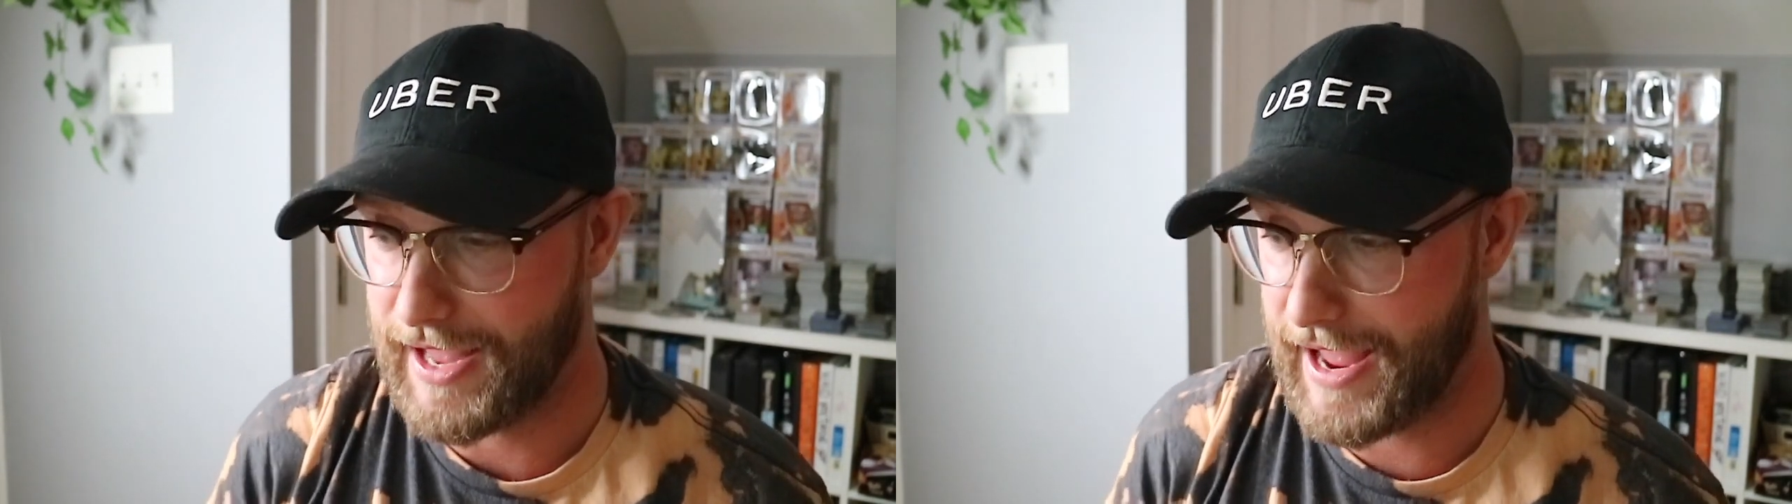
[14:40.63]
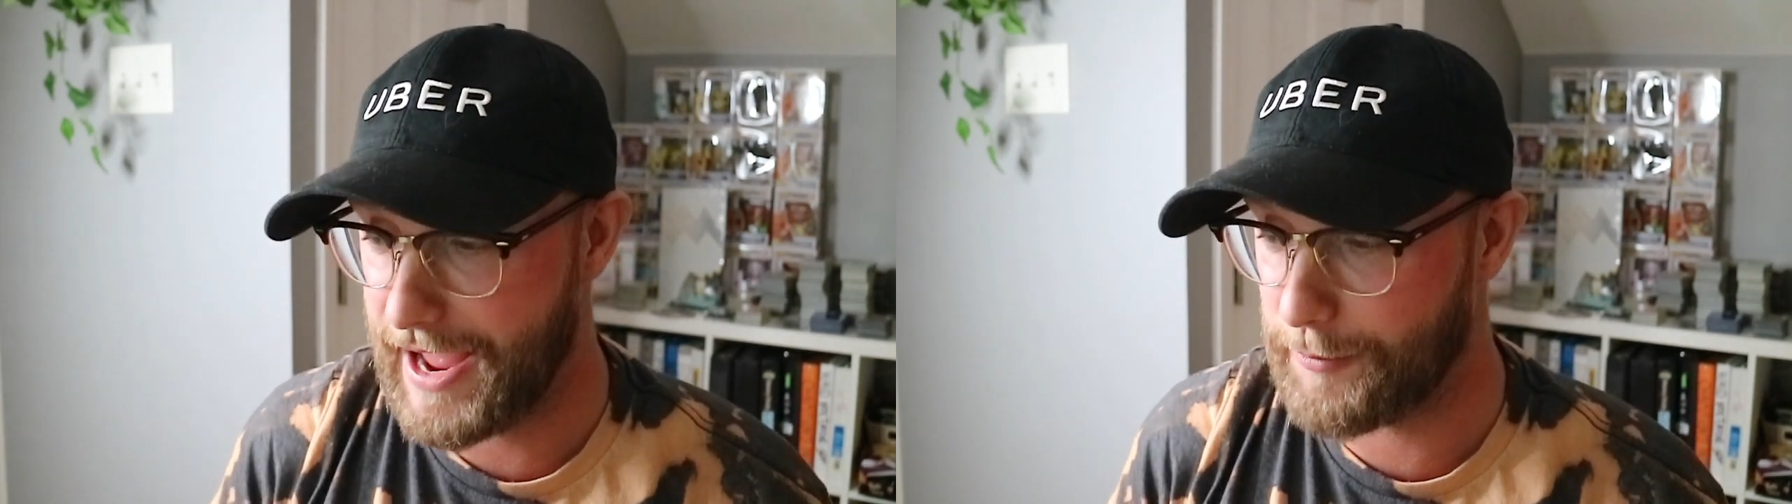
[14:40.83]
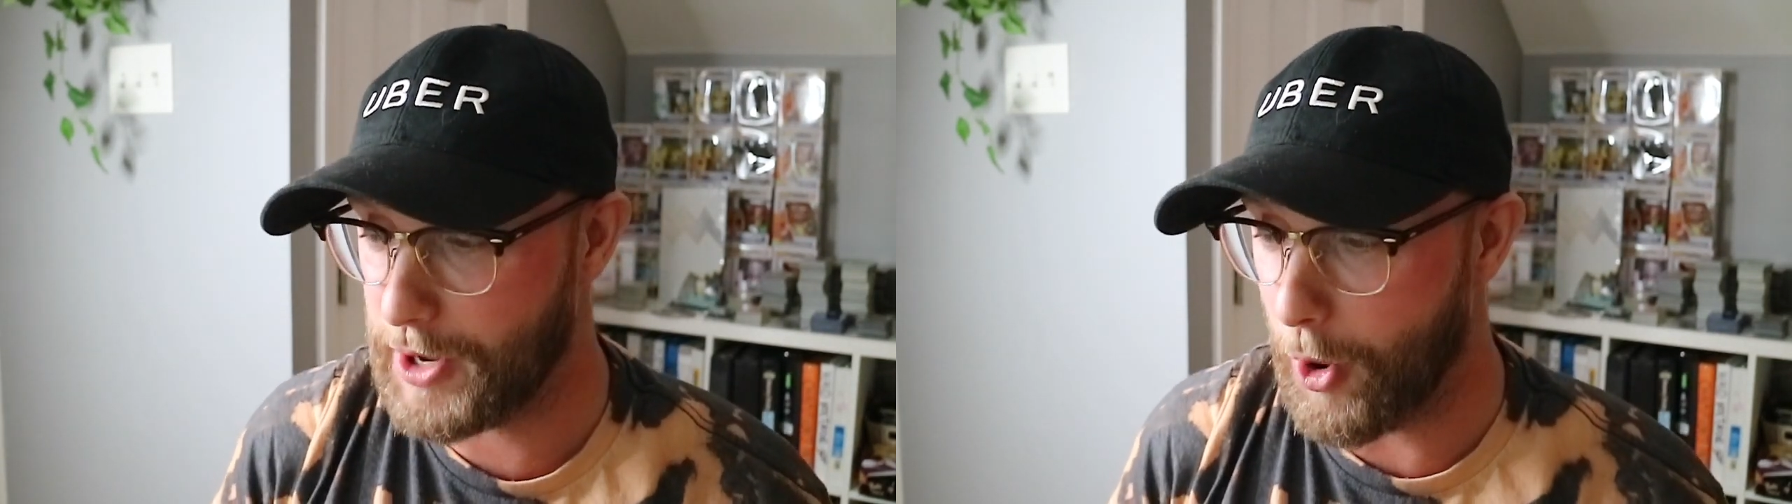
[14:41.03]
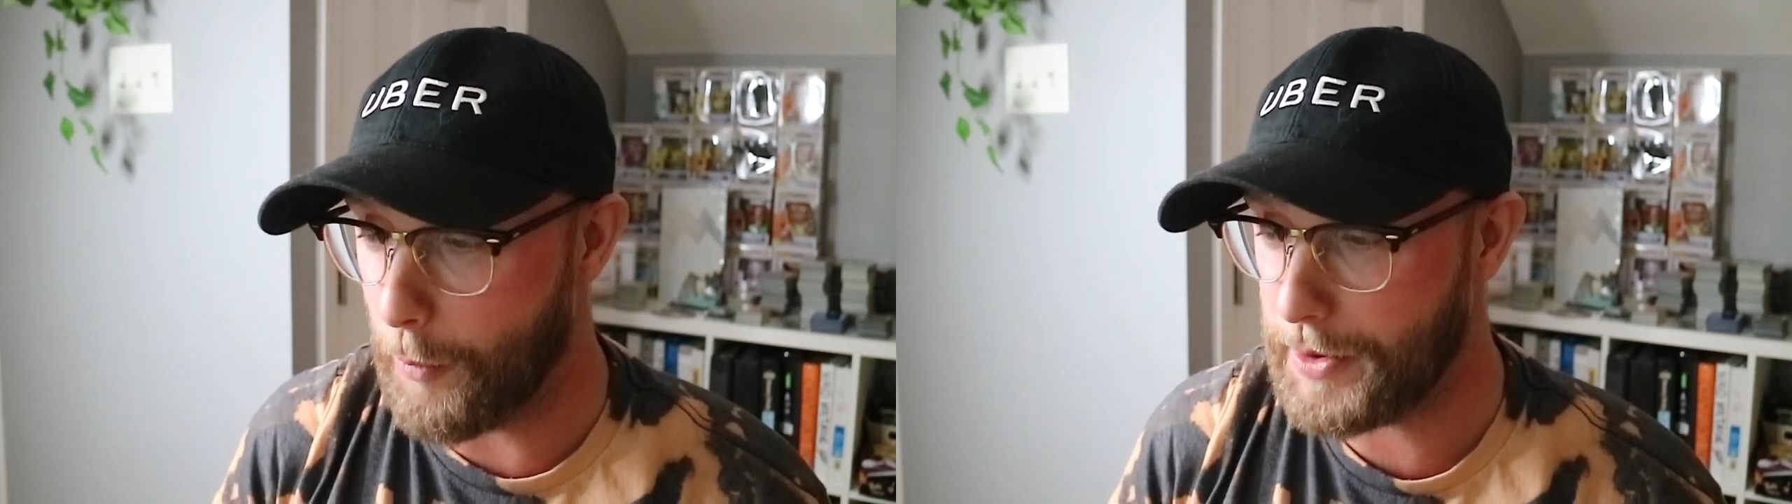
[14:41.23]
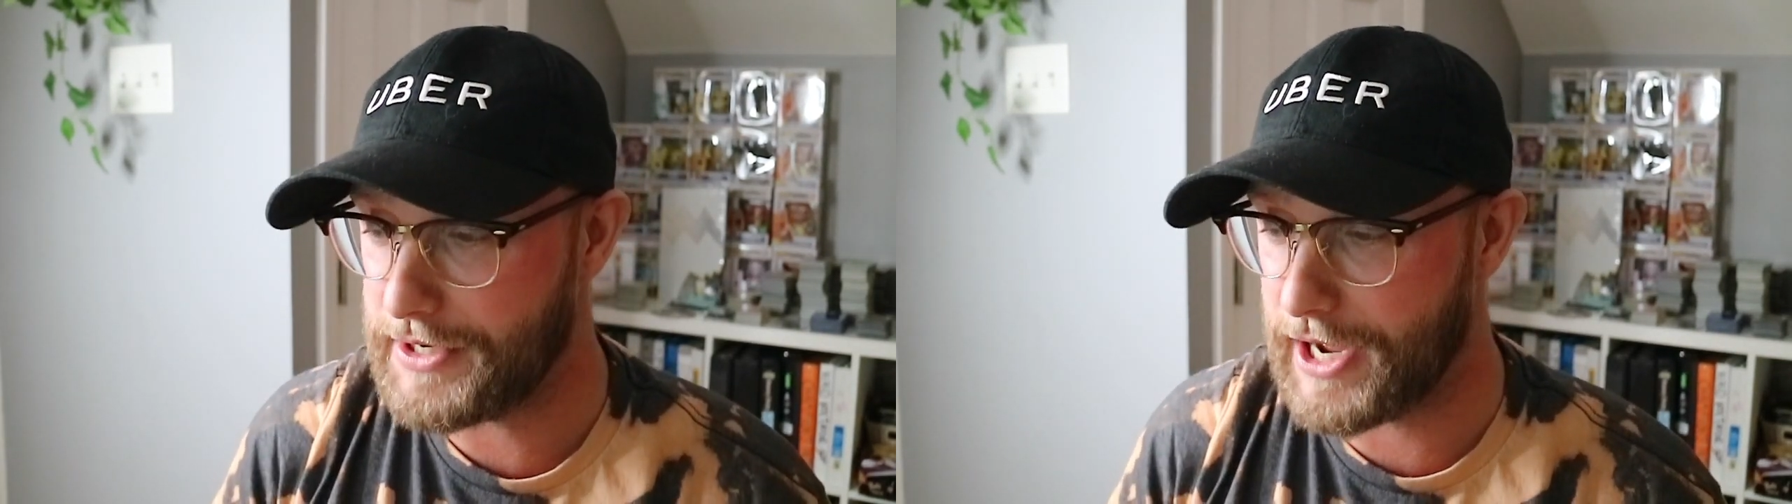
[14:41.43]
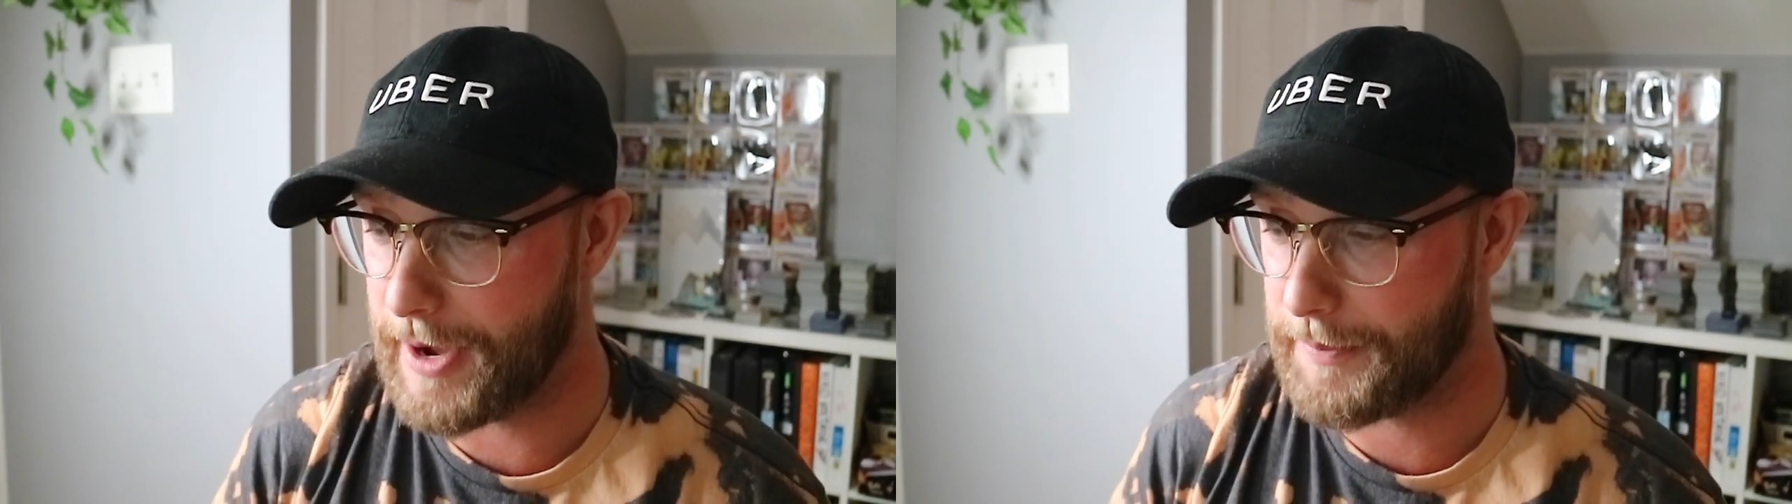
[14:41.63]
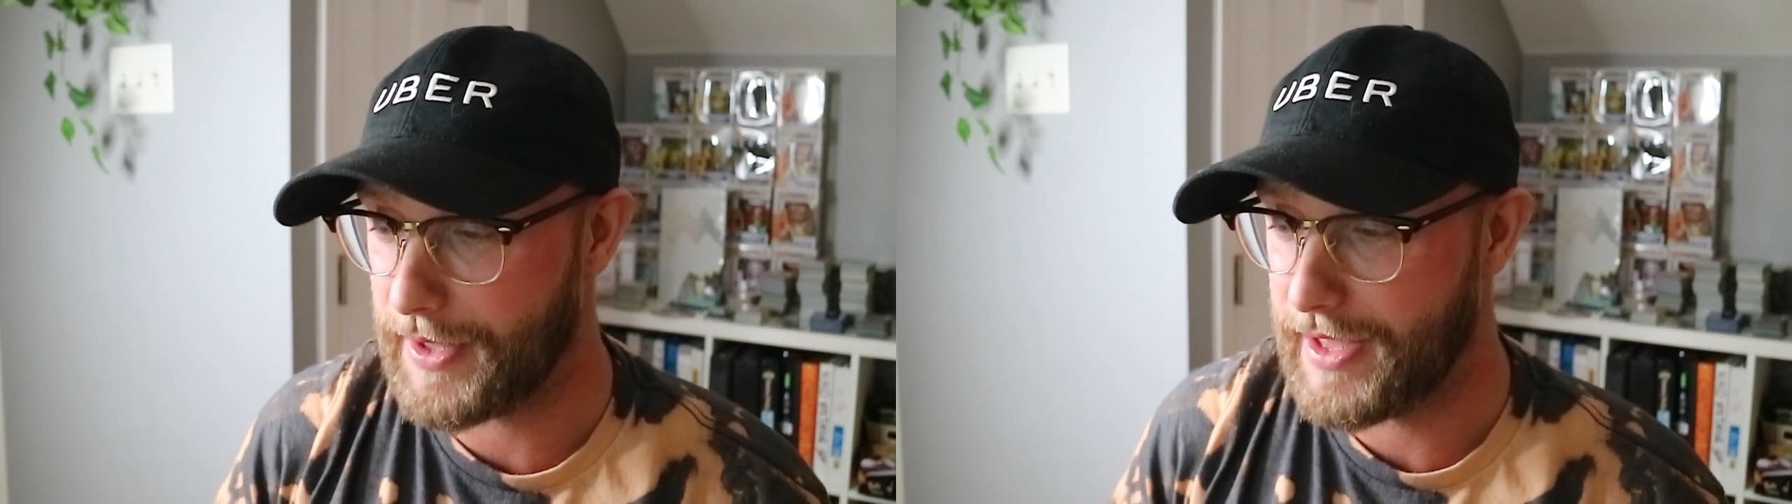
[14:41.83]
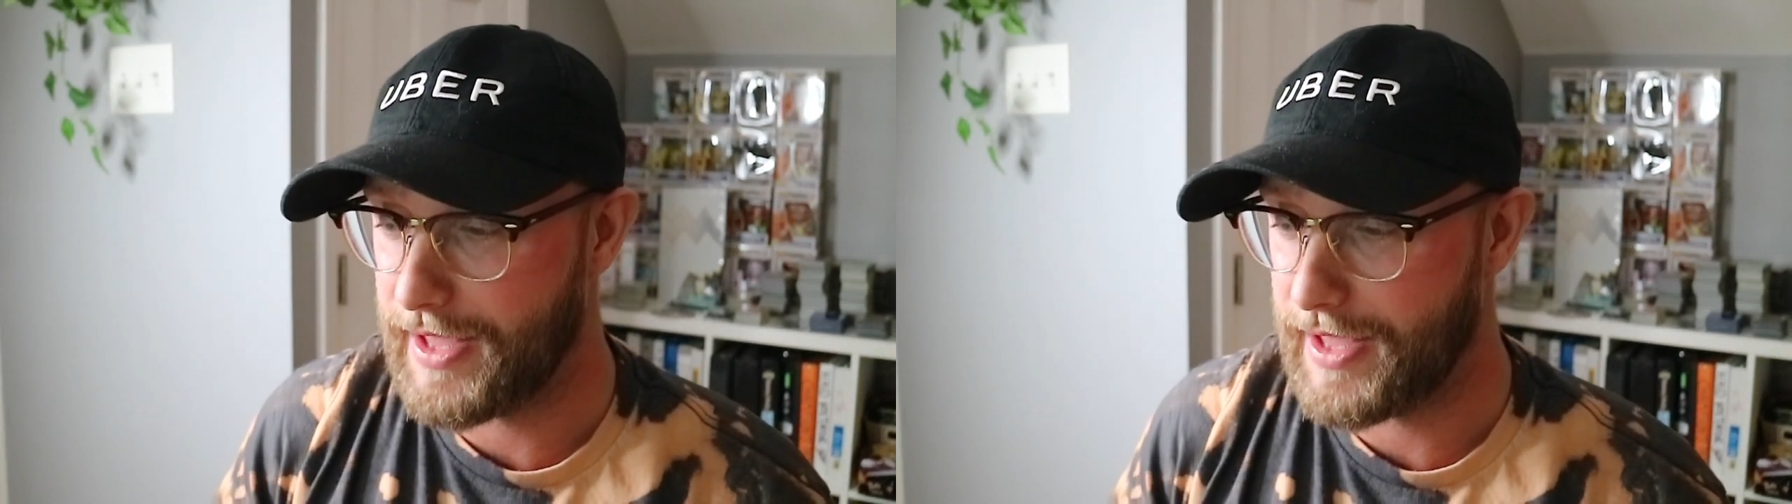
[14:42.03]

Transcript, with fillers: And we opened up